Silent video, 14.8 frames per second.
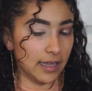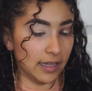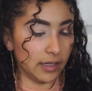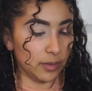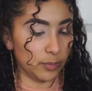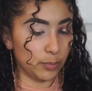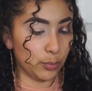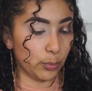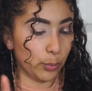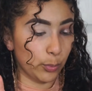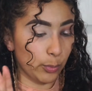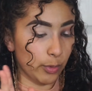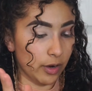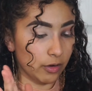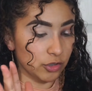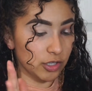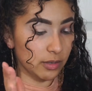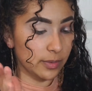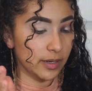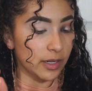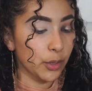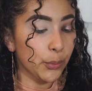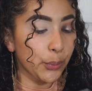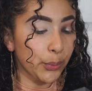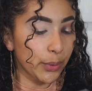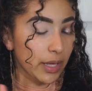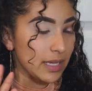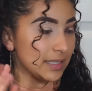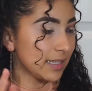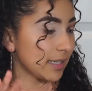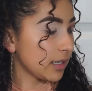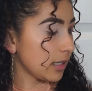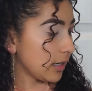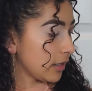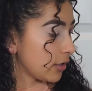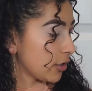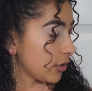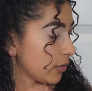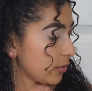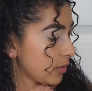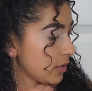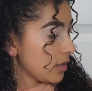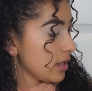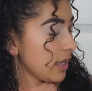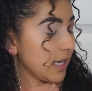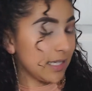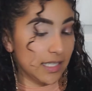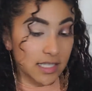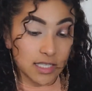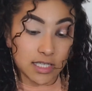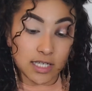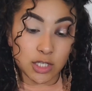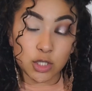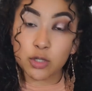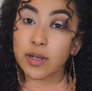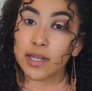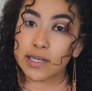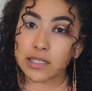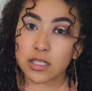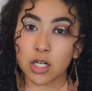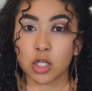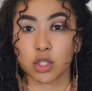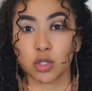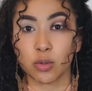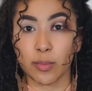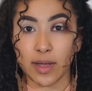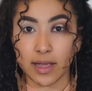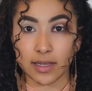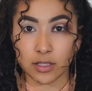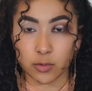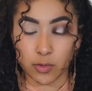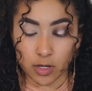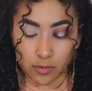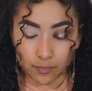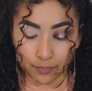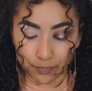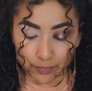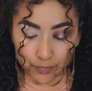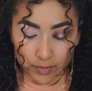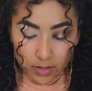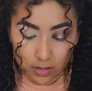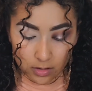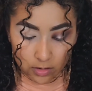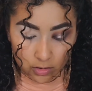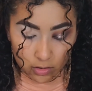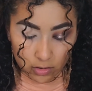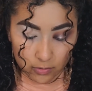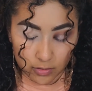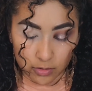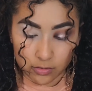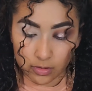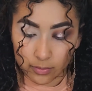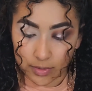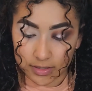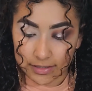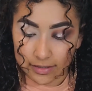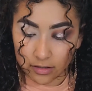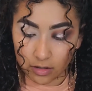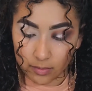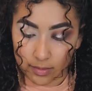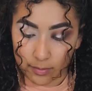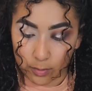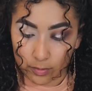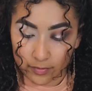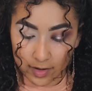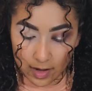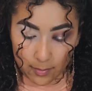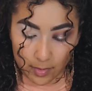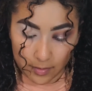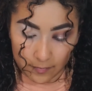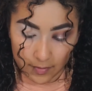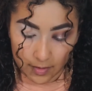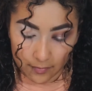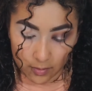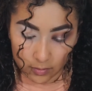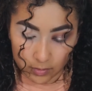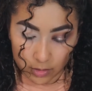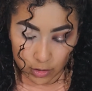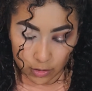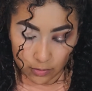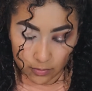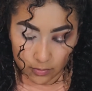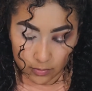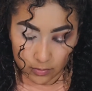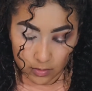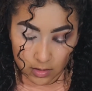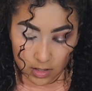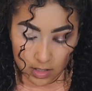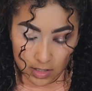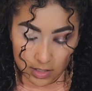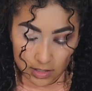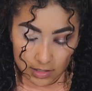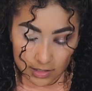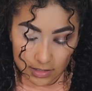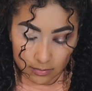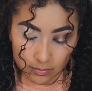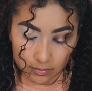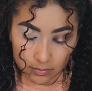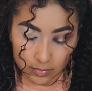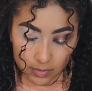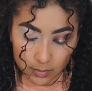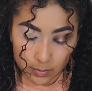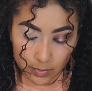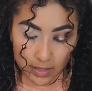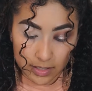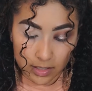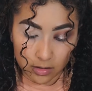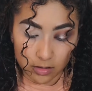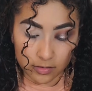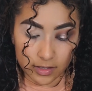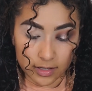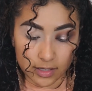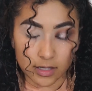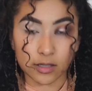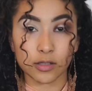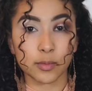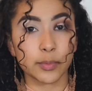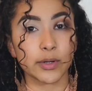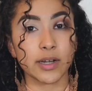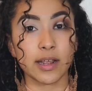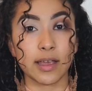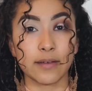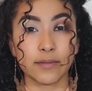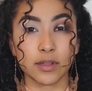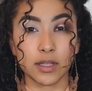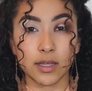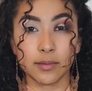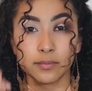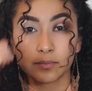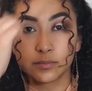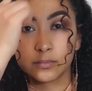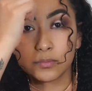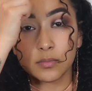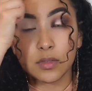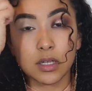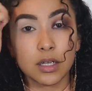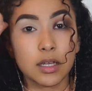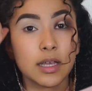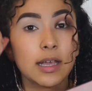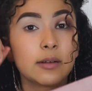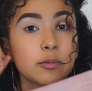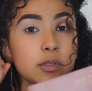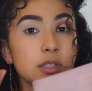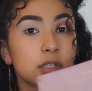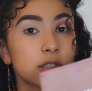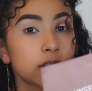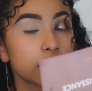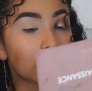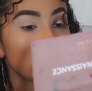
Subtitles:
kind of brown shade, but it has like, I don't know, a tint to it, and it's also matte as well. So with this one I'm going to take it on my Morphe M502, and I'm packing on that color pretty heavily. And with this